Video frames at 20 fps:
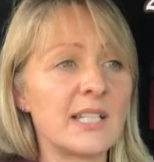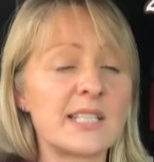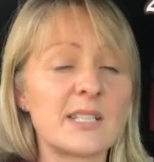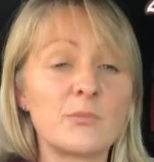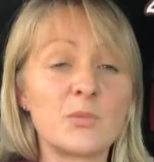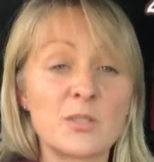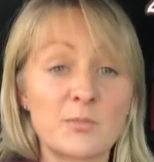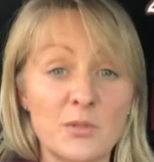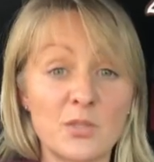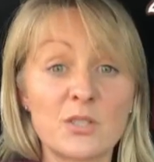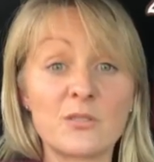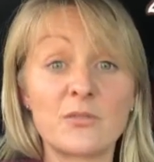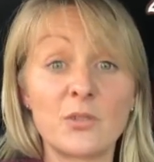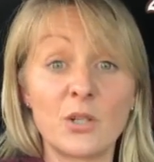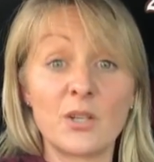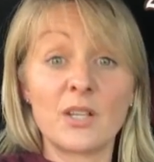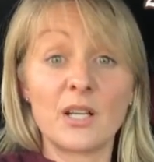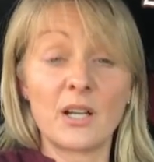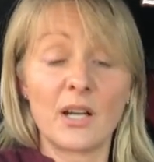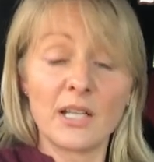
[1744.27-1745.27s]
and we're supposed to
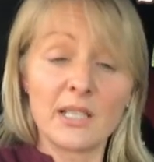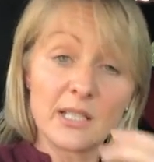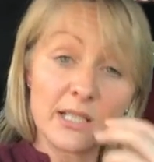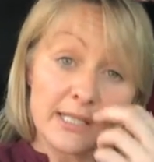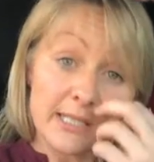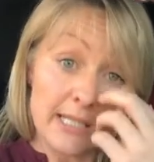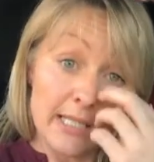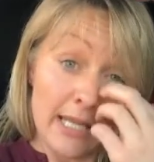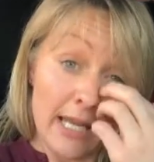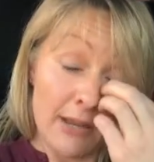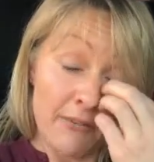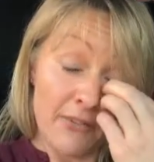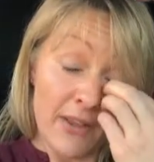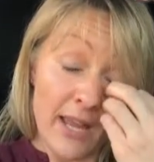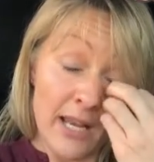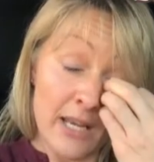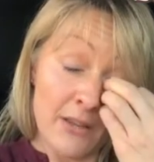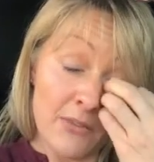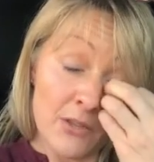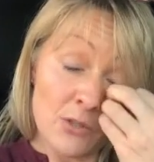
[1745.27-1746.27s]
follow the guidelines. And if
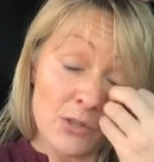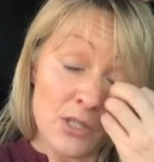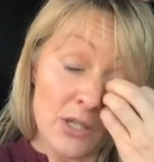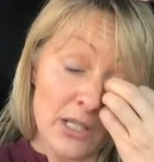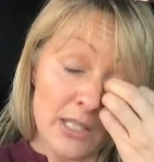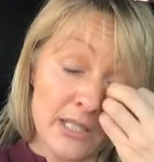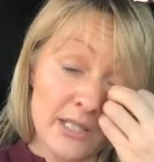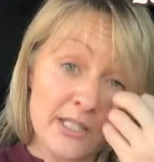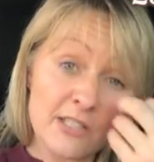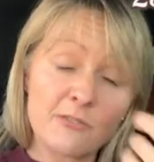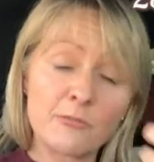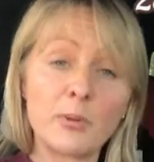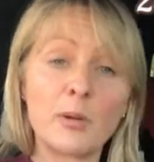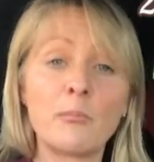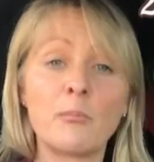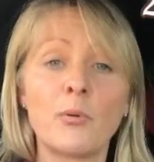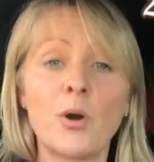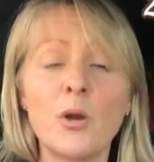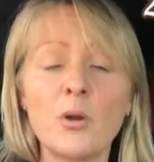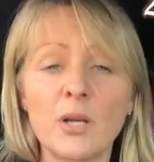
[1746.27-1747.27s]
any of those guidelines have been
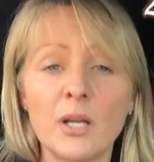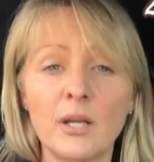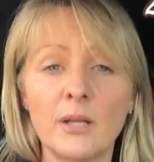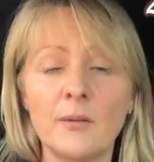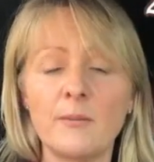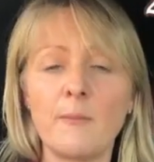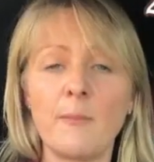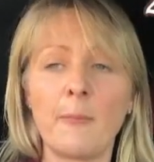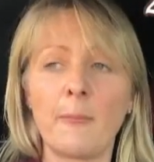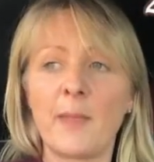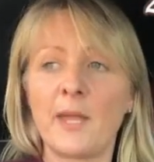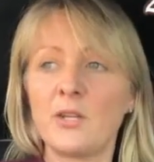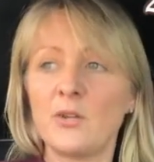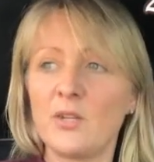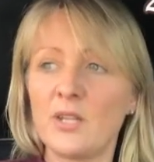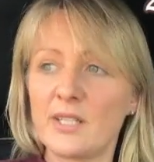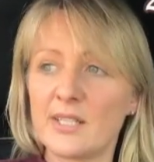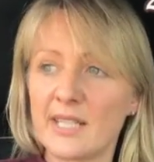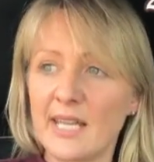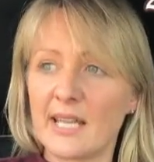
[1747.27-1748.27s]
broken, then you
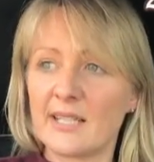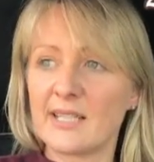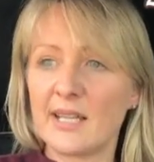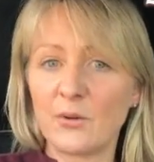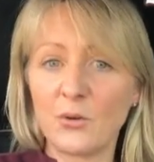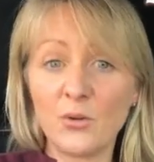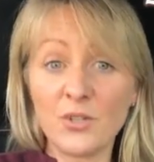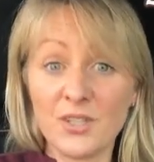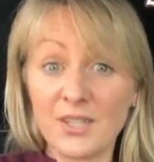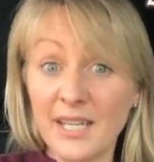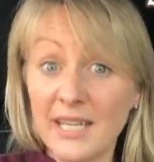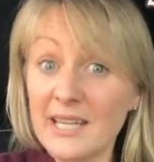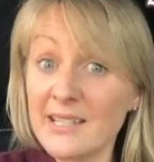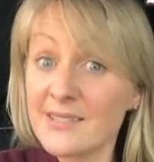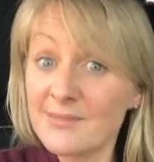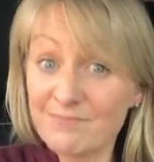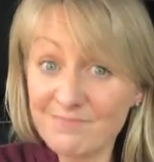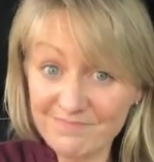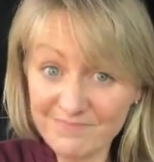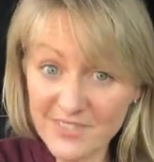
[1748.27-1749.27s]
need to get down on your
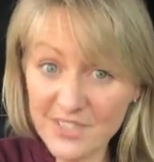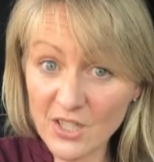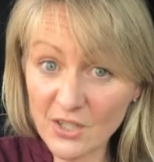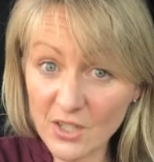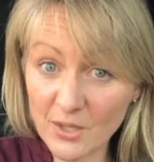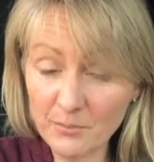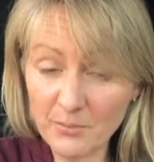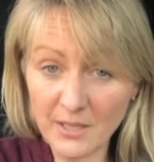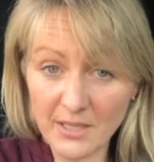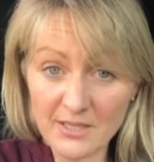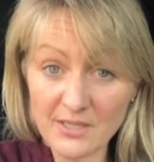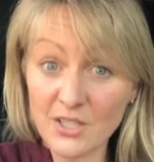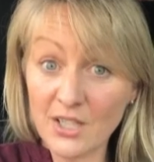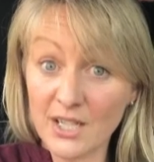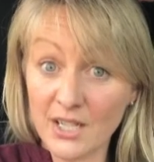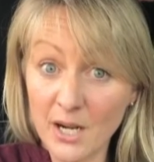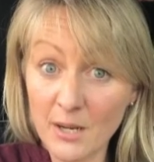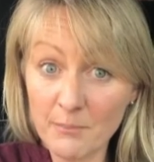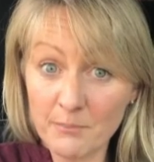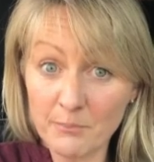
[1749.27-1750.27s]
knees, suck
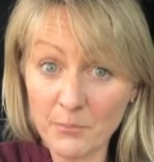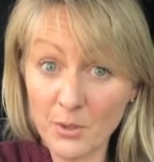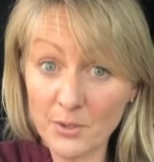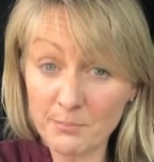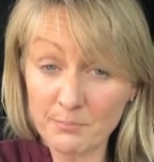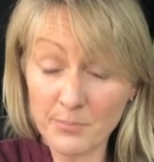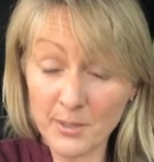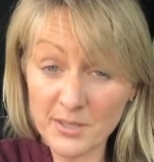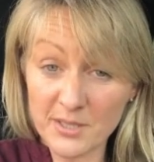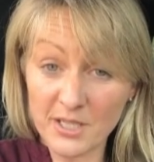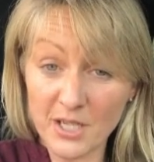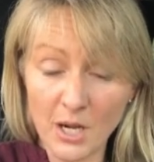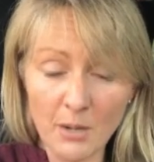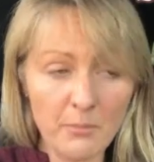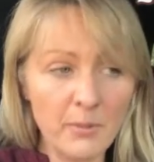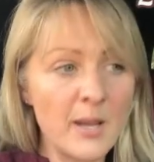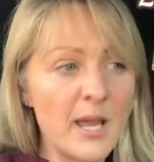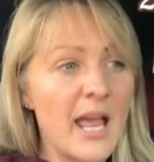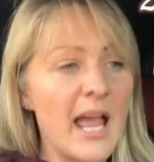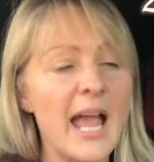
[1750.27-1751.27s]
it up,
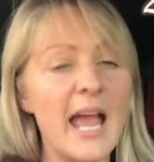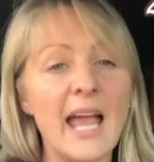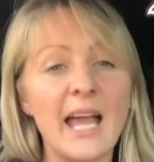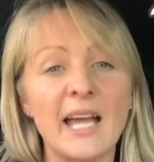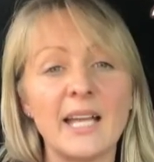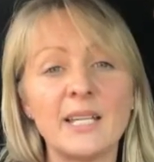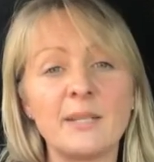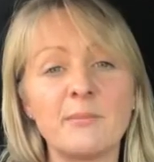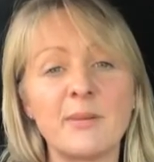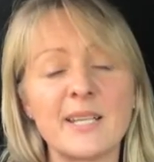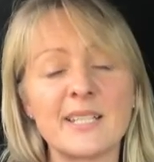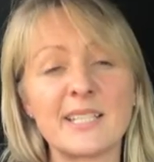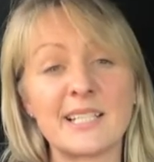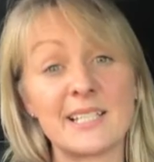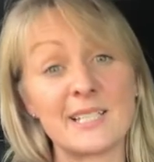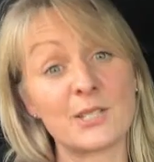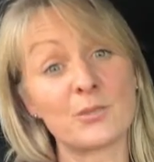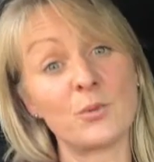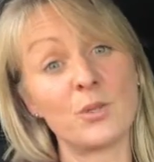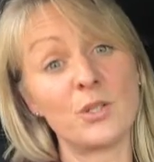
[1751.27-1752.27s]
buttercup, and
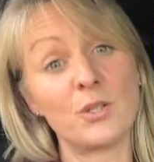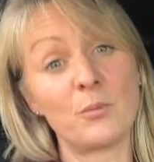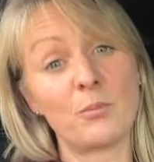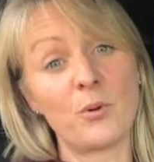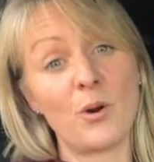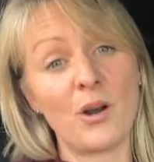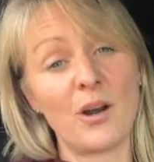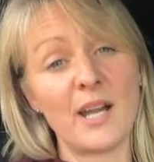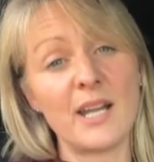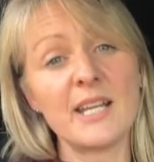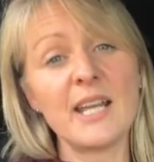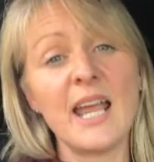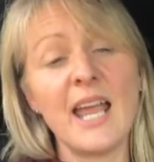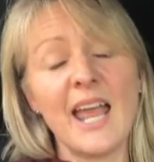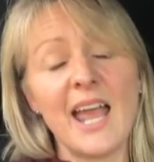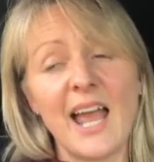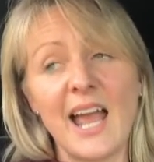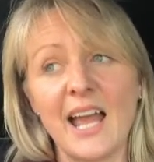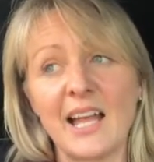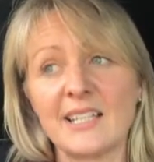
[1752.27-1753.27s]
basically swallow your pride
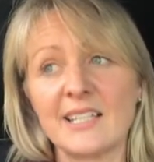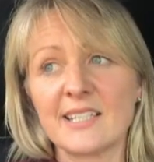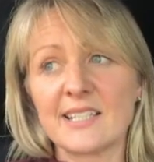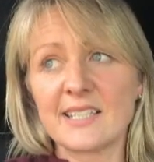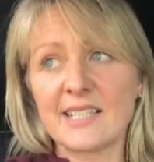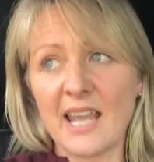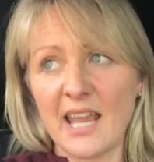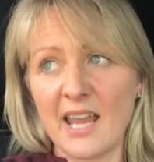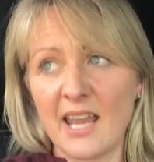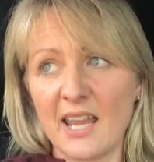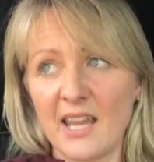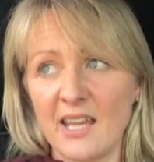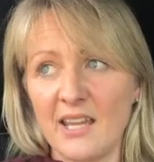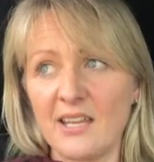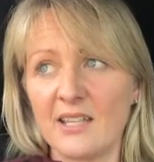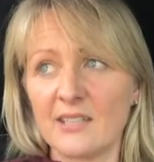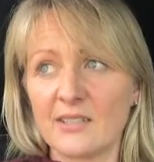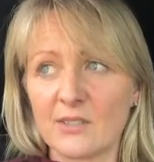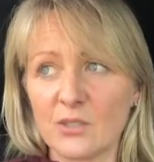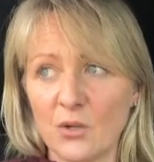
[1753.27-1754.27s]
and
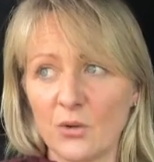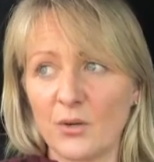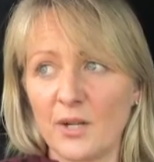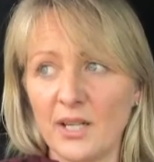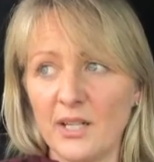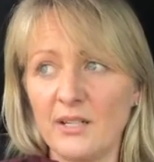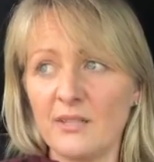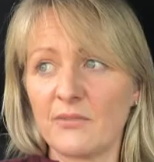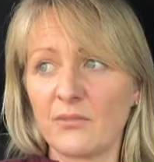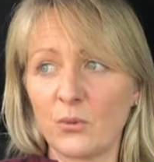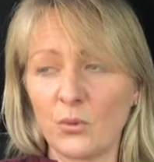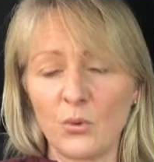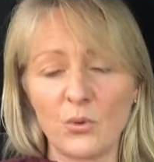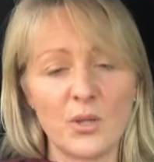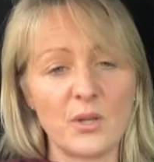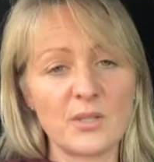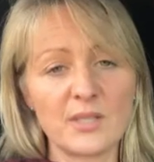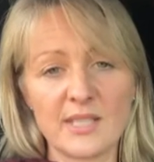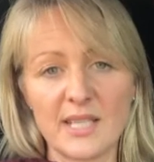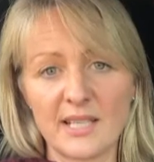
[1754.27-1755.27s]
say sorry for all
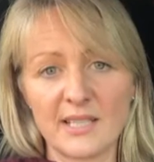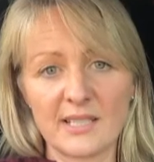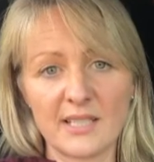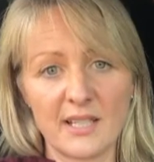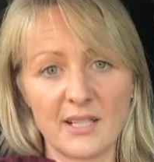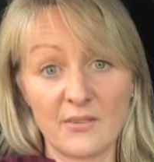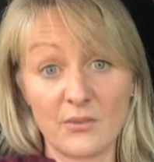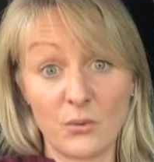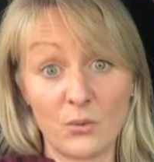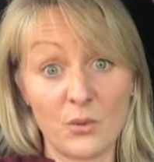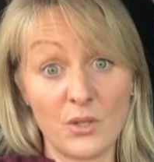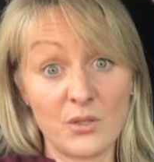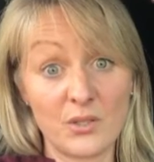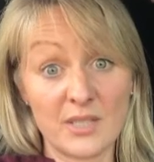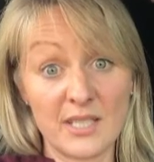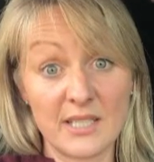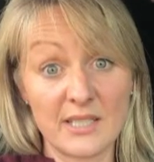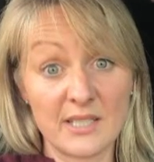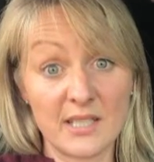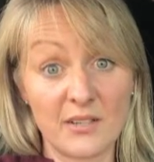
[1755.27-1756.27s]
those things, all those
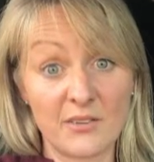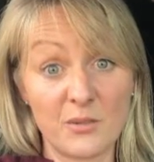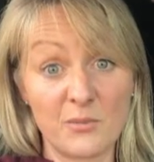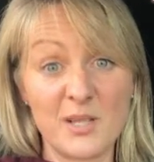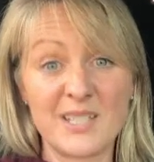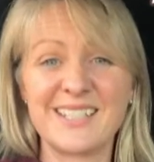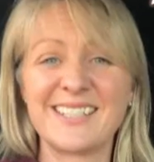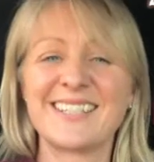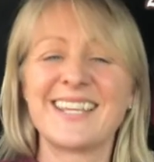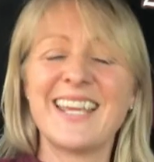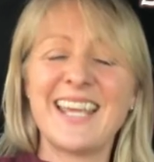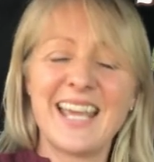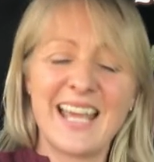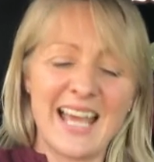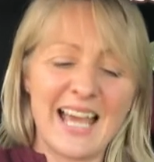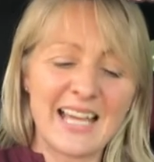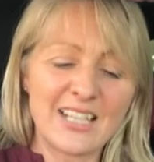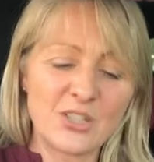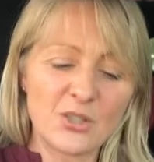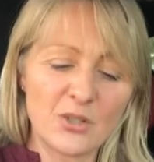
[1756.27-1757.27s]
sins I've committed.
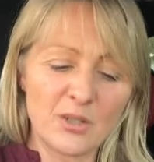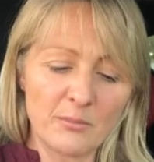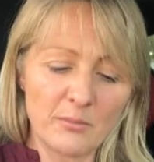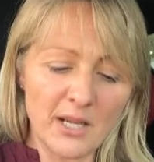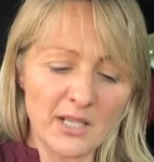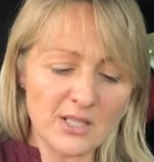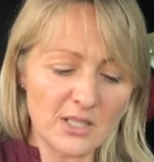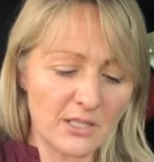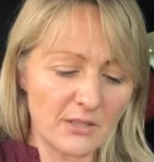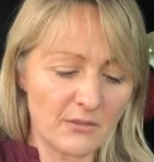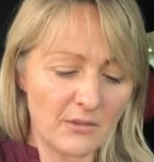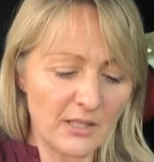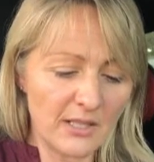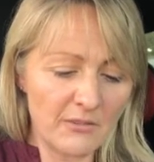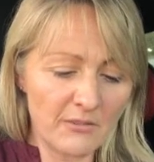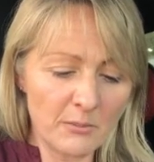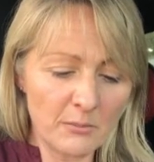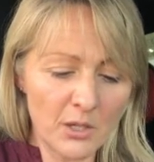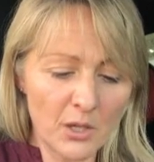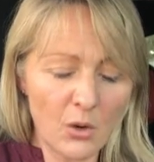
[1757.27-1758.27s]
As you can imagine,
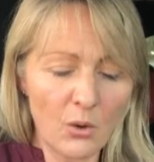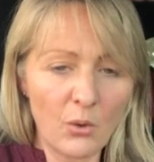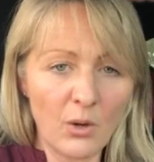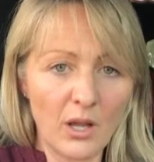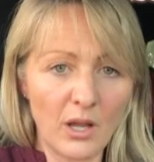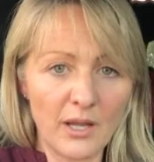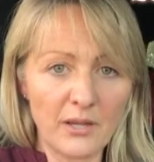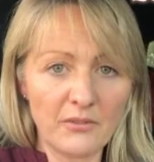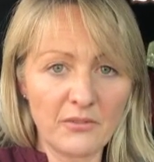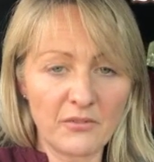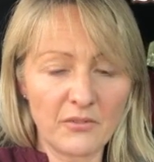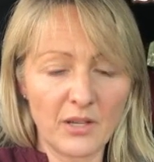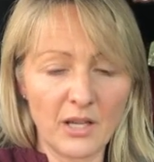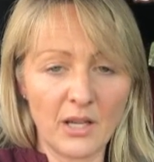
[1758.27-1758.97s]
living my whole life